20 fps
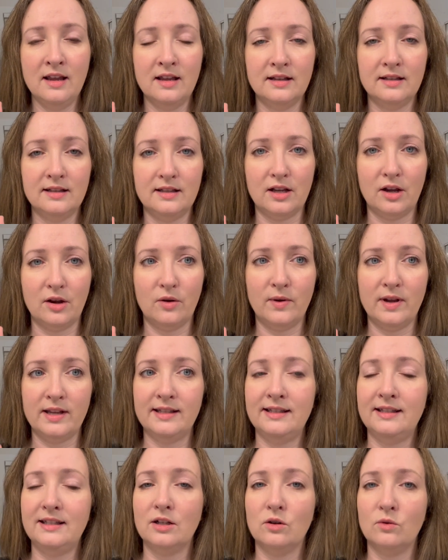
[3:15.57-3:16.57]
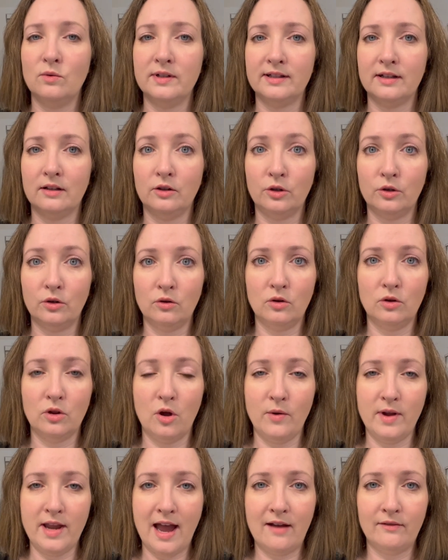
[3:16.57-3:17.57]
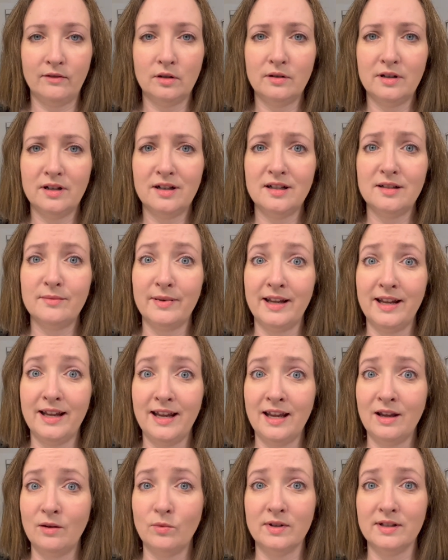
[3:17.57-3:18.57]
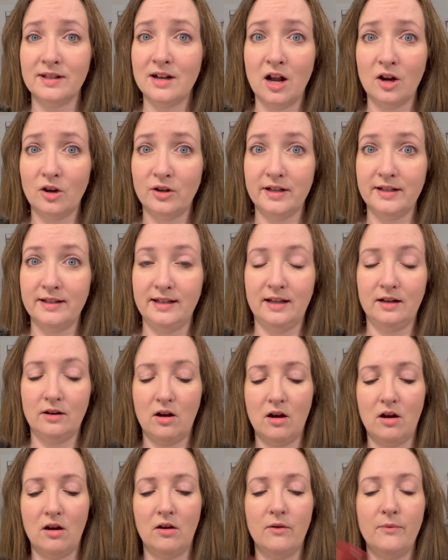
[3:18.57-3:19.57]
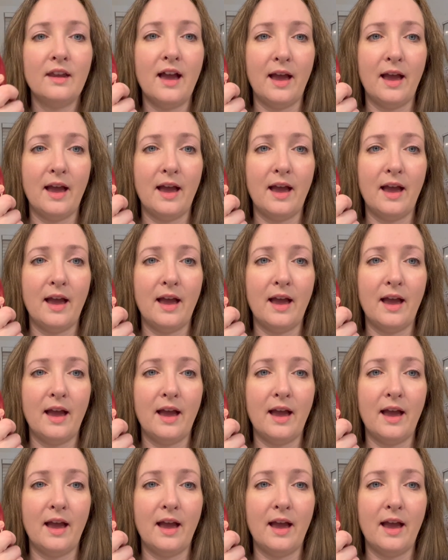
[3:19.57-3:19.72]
So it still was a little glowy afterwards, but it was not greasy at all.